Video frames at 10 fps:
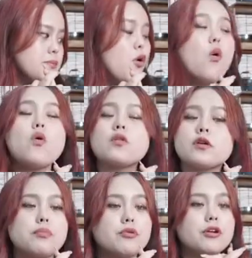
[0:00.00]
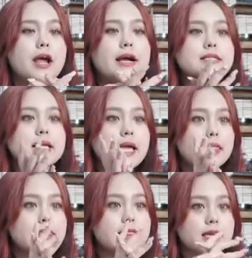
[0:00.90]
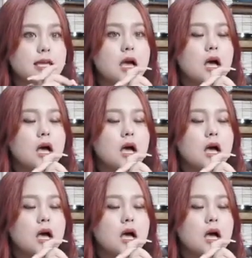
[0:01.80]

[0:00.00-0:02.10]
all the products in the